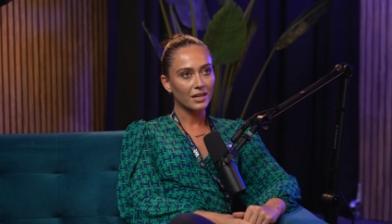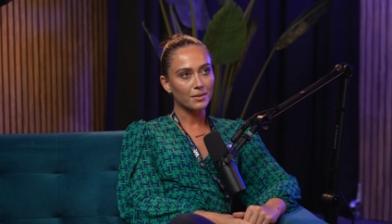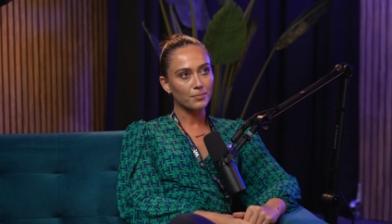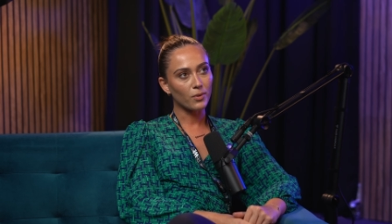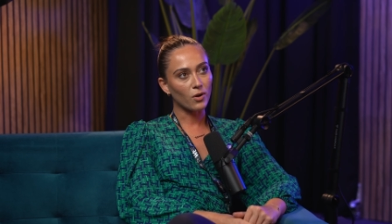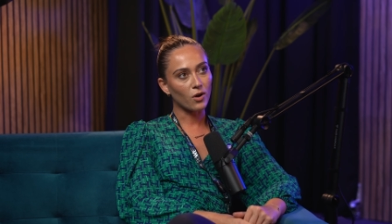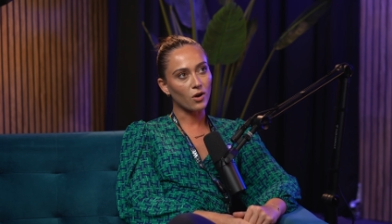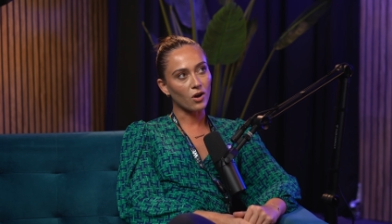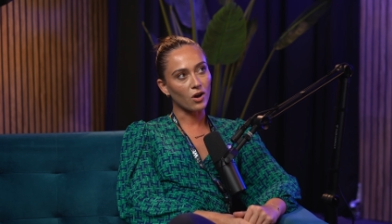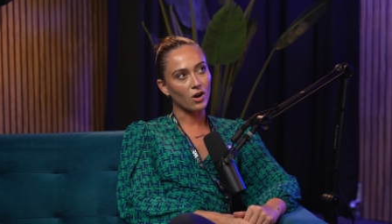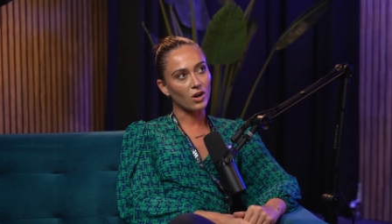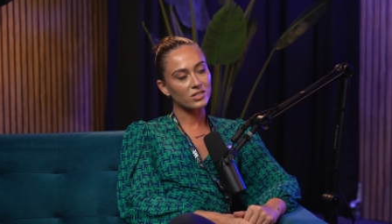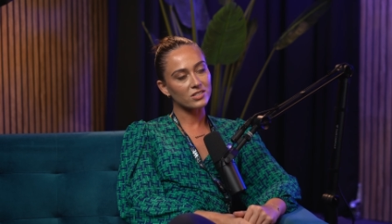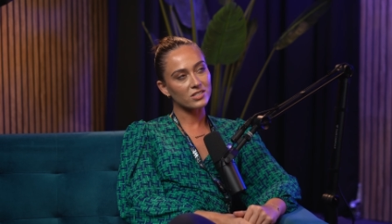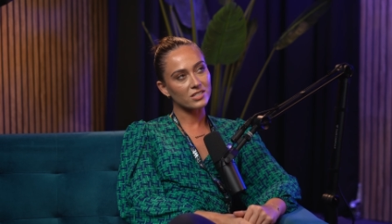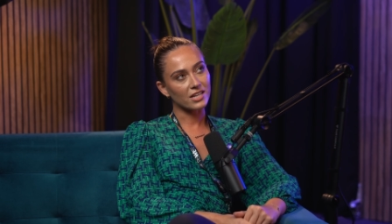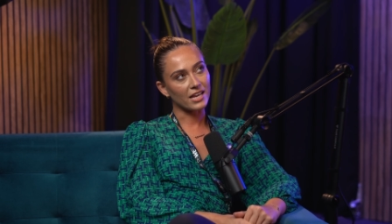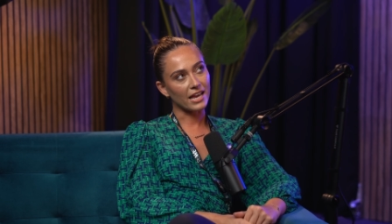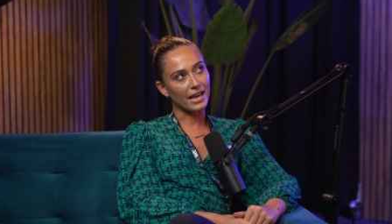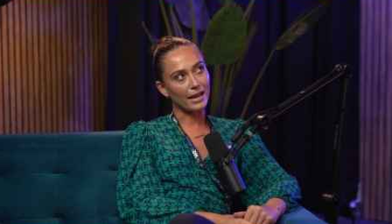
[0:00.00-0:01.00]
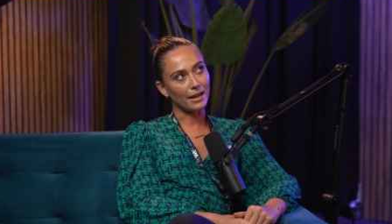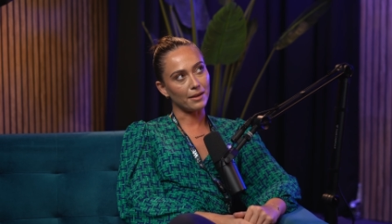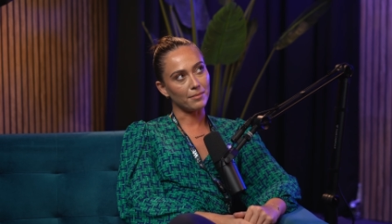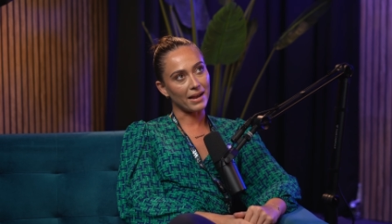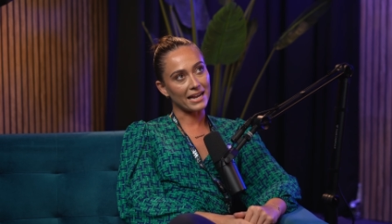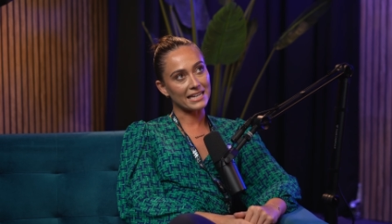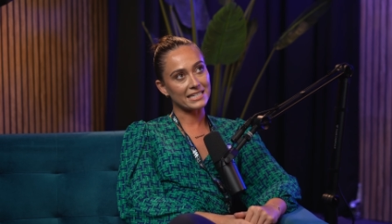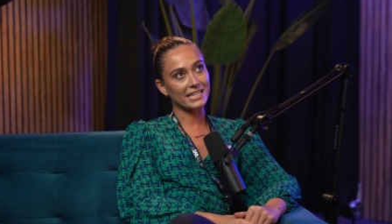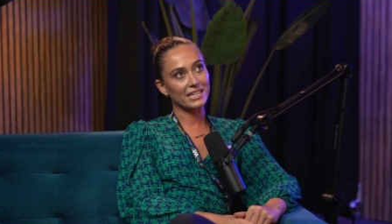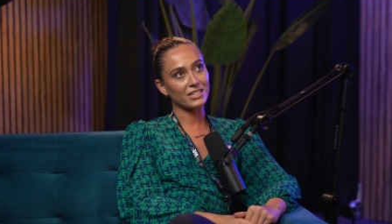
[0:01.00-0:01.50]
But um,
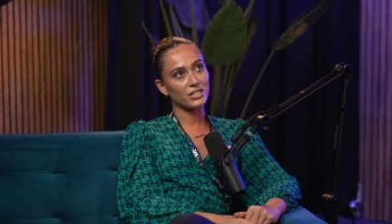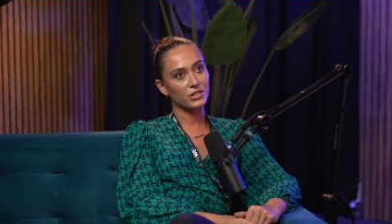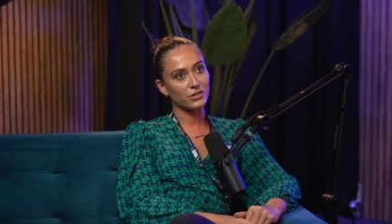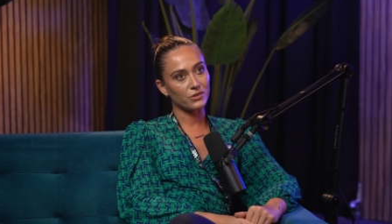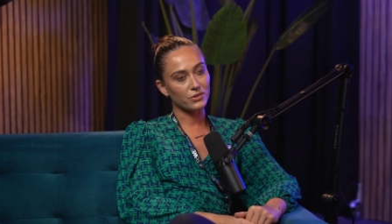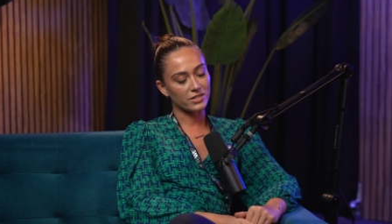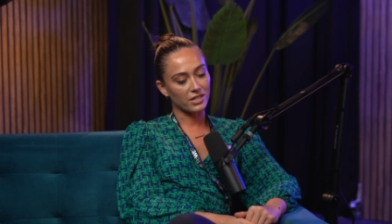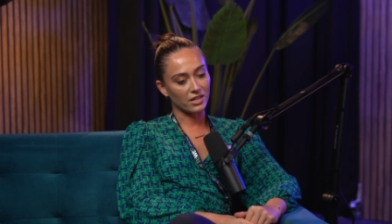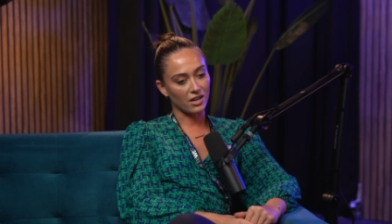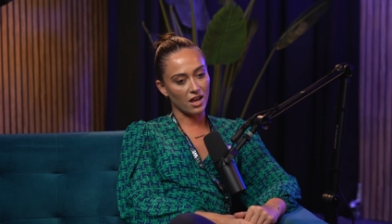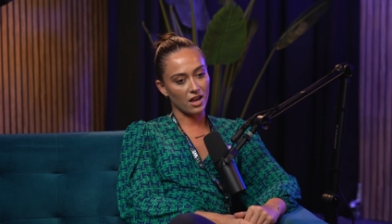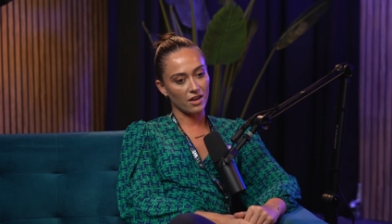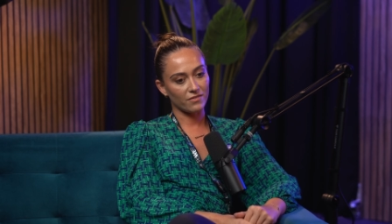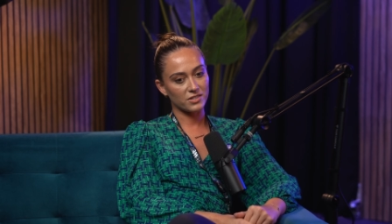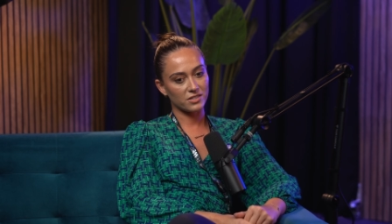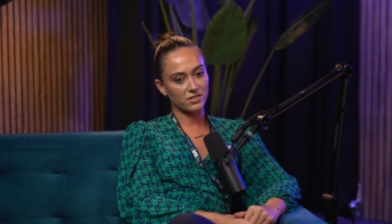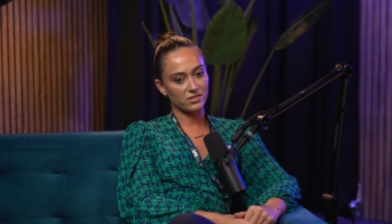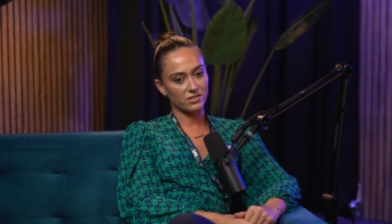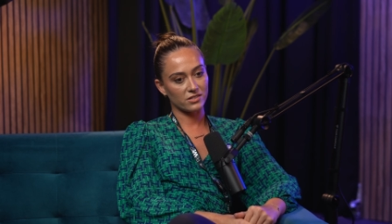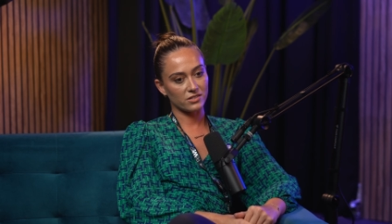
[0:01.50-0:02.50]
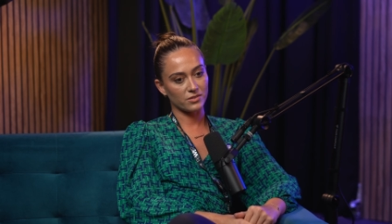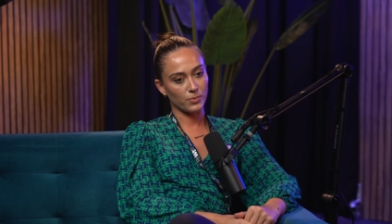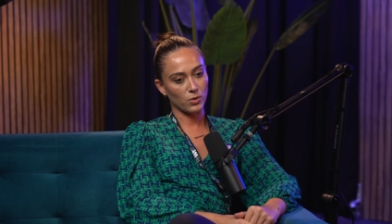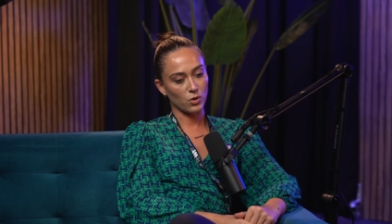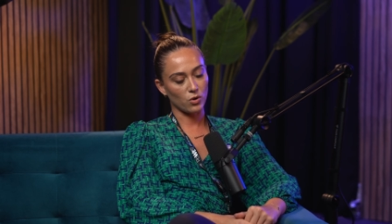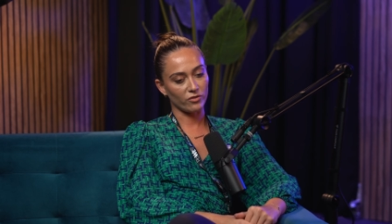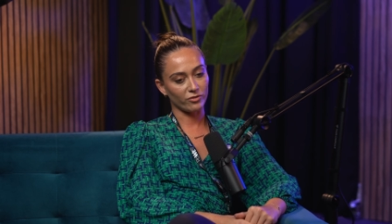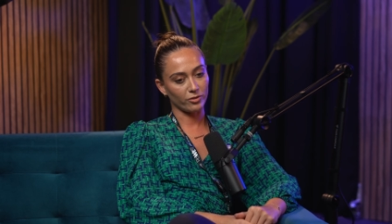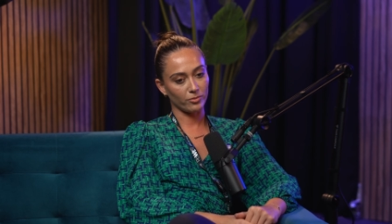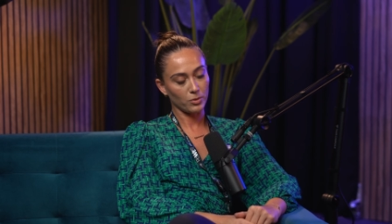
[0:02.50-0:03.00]
I did use a lot of
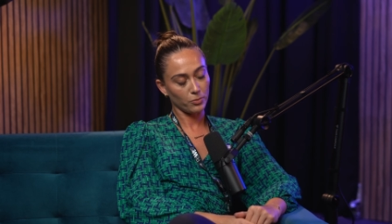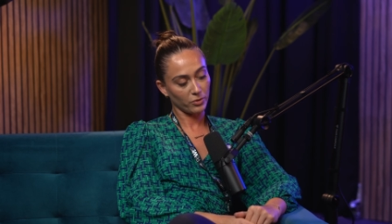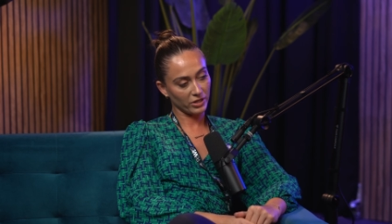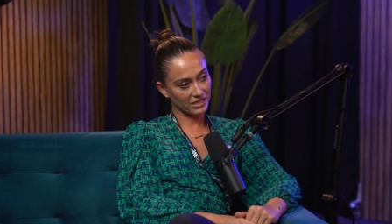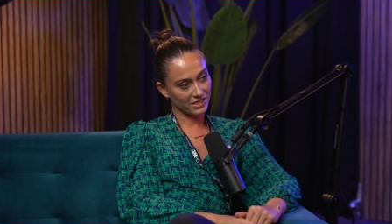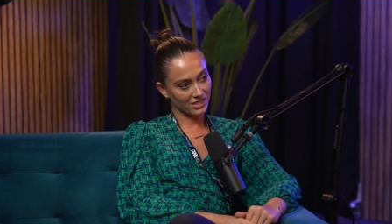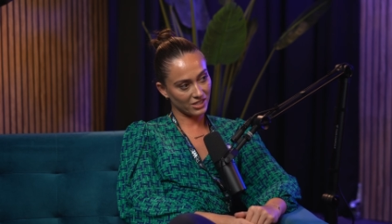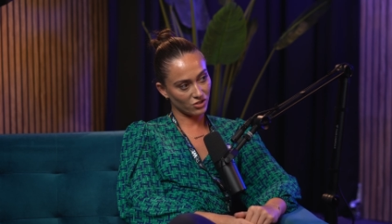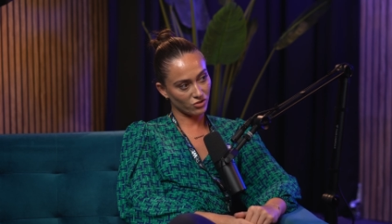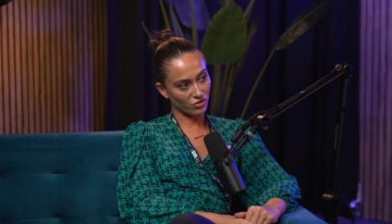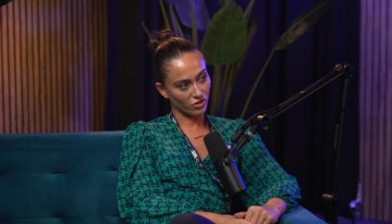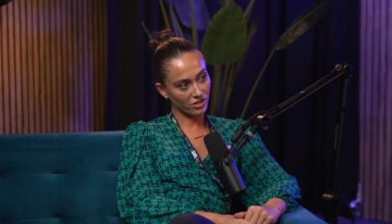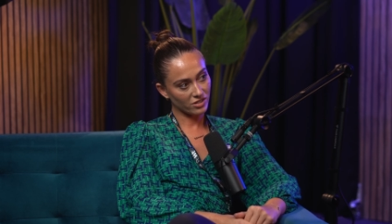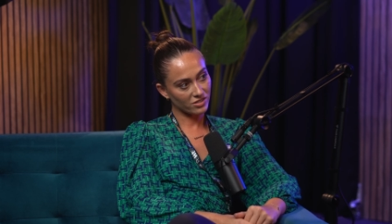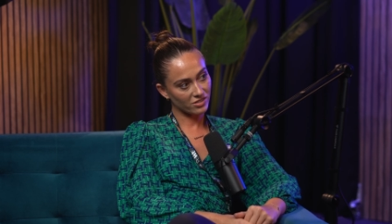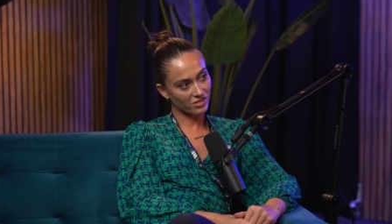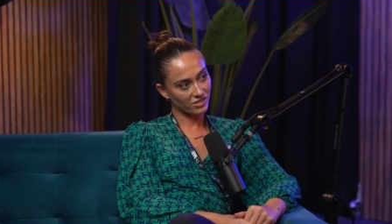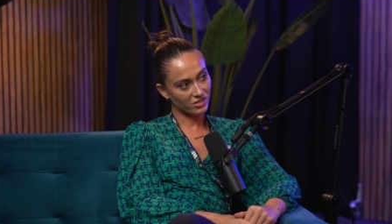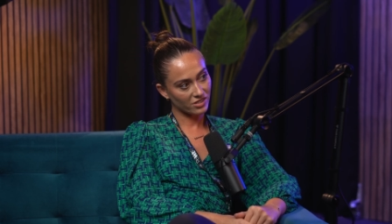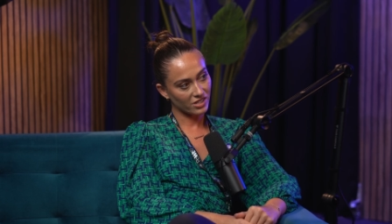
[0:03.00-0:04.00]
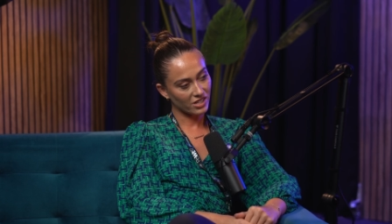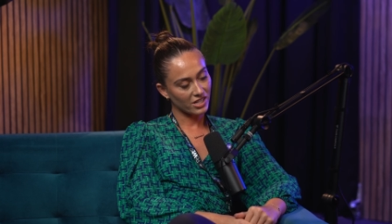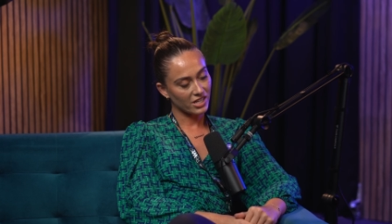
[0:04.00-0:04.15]
support from the Prince's Trust.